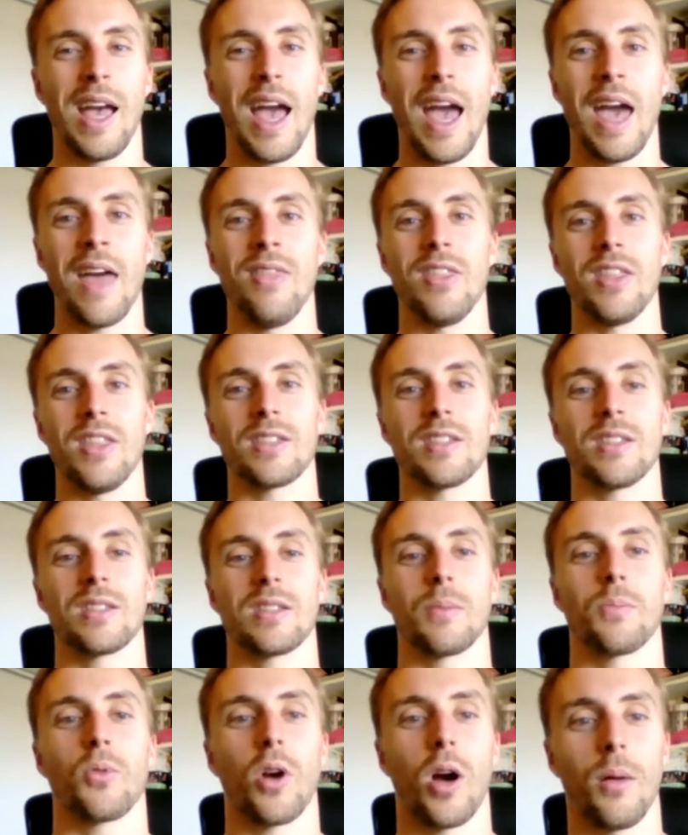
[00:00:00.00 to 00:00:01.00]
And this is
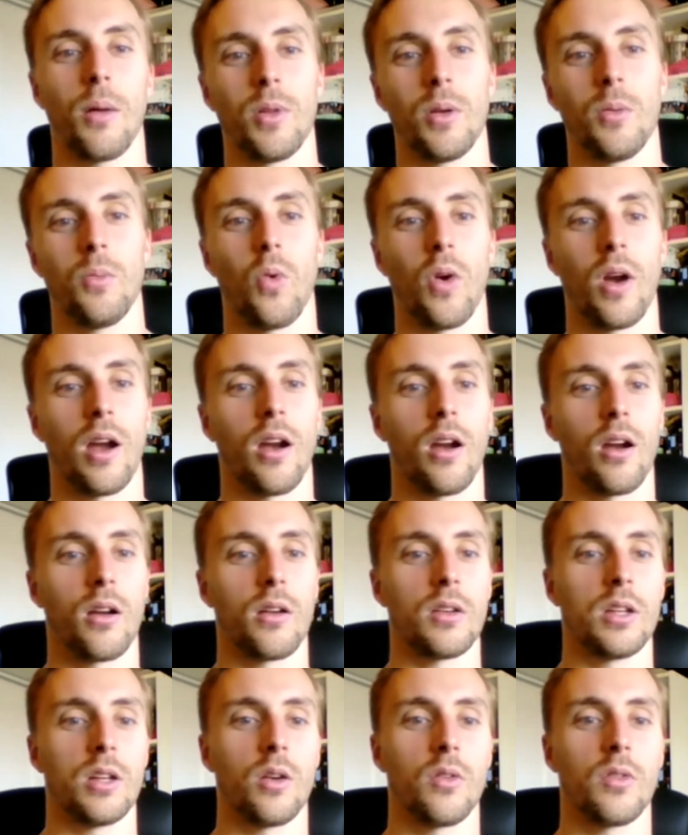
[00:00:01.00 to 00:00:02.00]
a problem
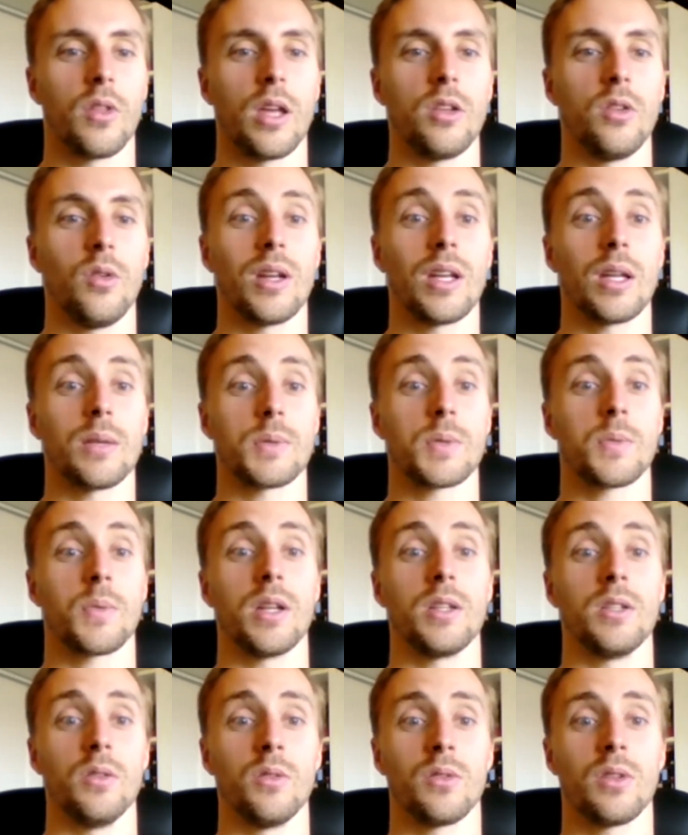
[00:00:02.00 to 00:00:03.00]
where, then you end up
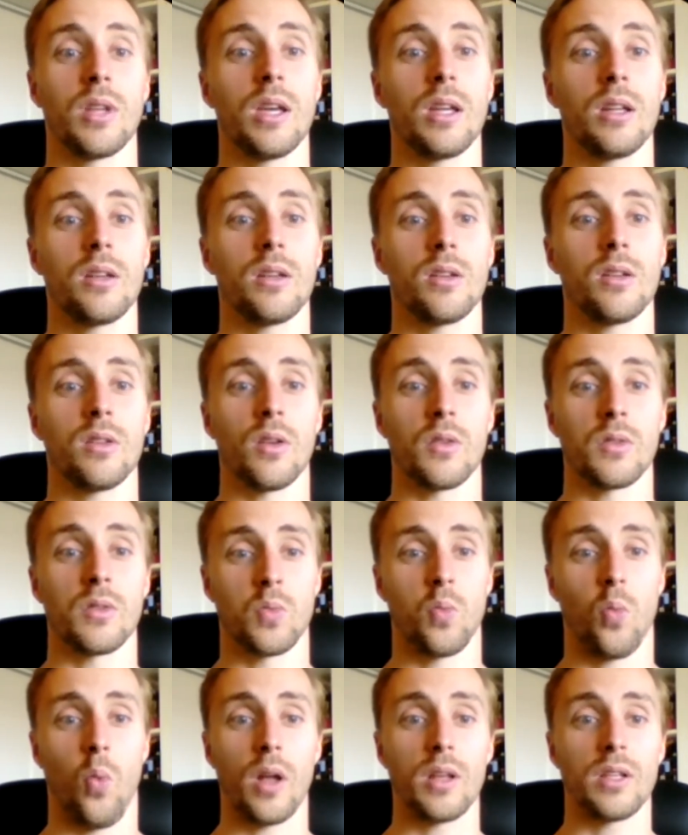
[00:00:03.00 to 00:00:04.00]
spread too thin. Those
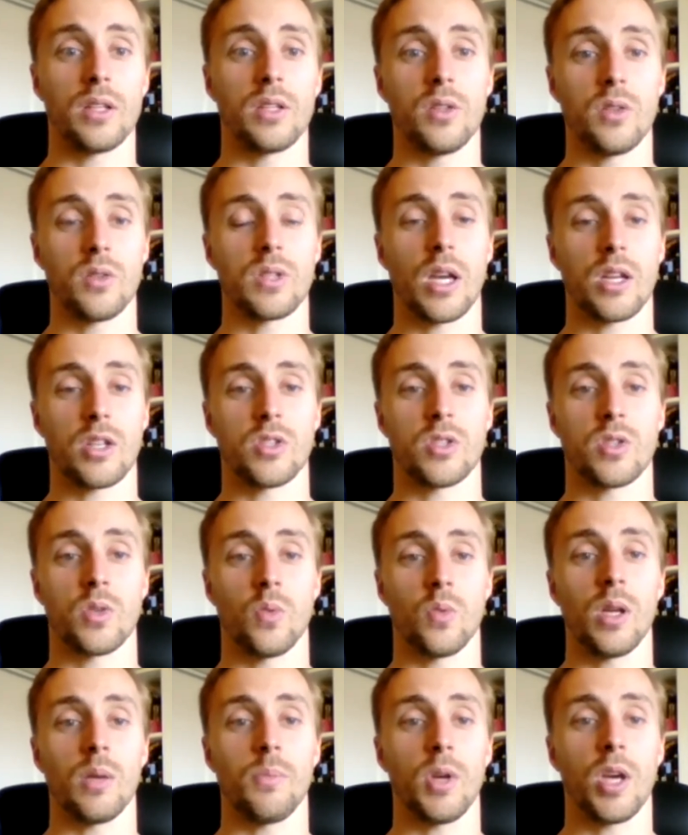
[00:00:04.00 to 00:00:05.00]
1 to 2 sessions a
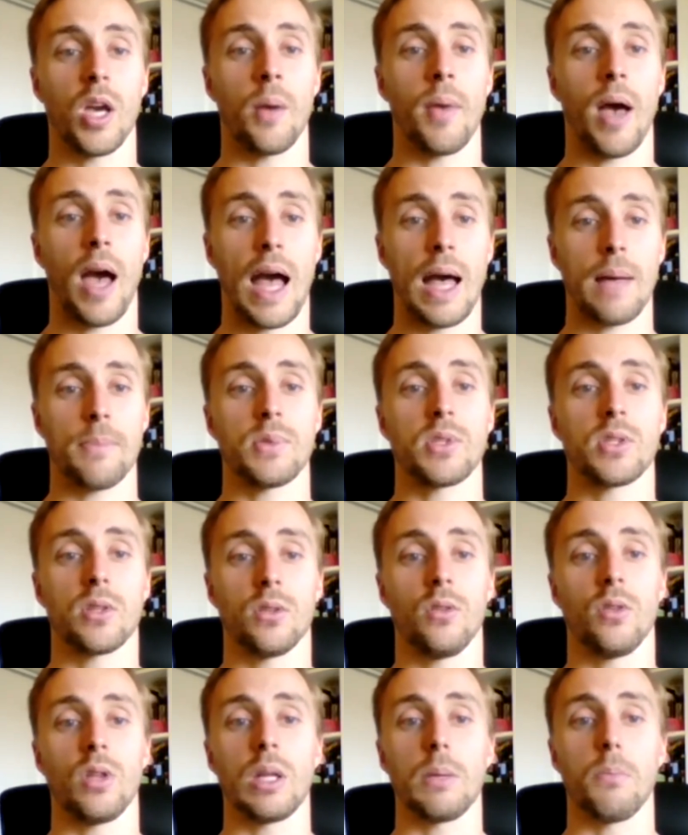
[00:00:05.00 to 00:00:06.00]
week become
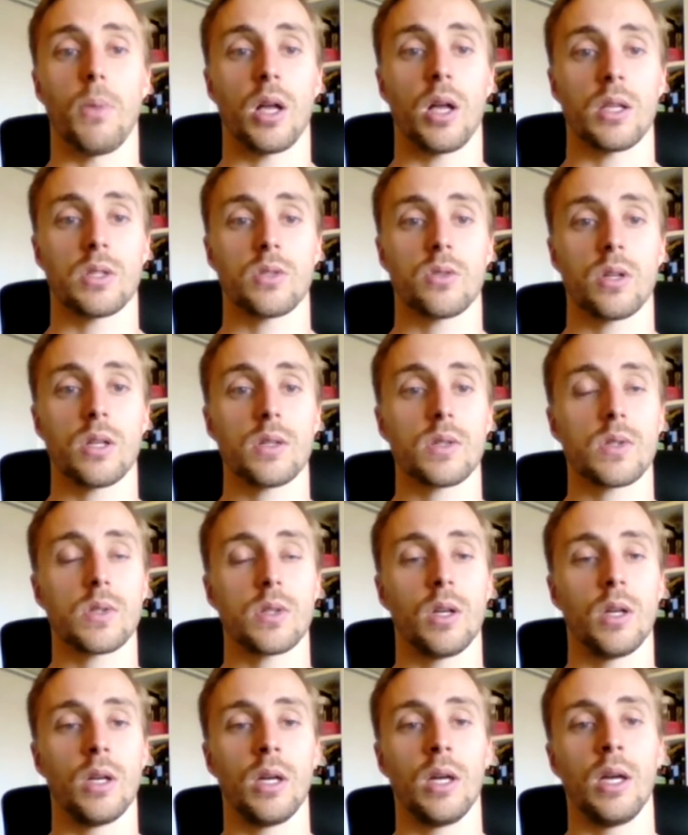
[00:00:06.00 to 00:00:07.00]
absolutely monstrous.